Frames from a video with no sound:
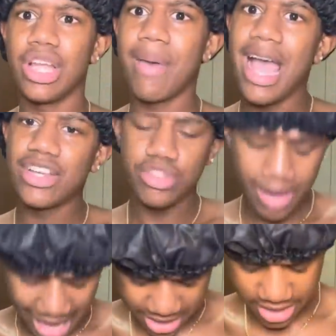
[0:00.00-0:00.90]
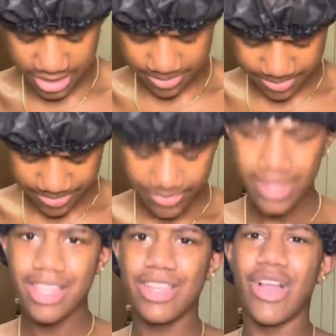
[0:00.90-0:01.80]
my address by accident.
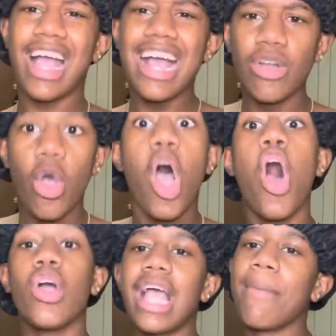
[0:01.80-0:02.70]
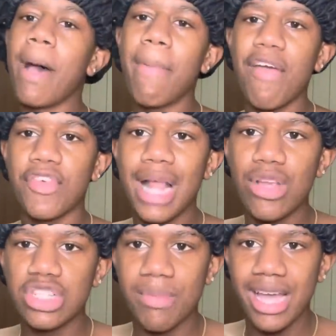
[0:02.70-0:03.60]
No, I got no. Oh yeah, my bad for not
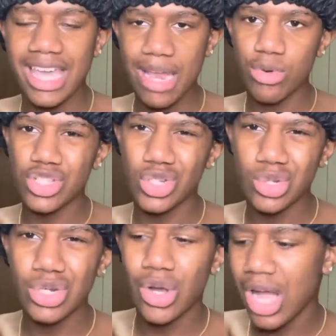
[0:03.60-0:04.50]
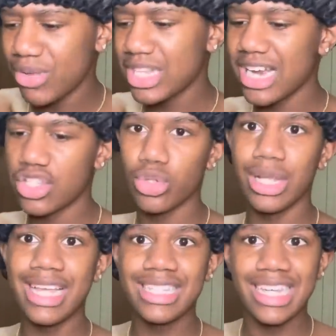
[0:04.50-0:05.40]
using my camera too. You know, I was kind of too
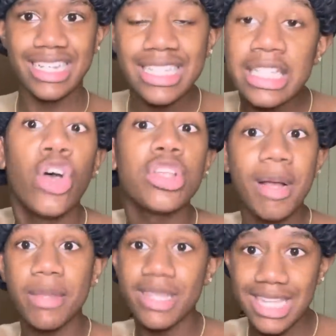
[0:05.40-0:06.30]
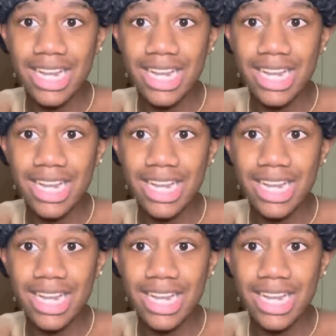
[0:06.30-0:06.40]
lazy. And it's no, it's about to be ten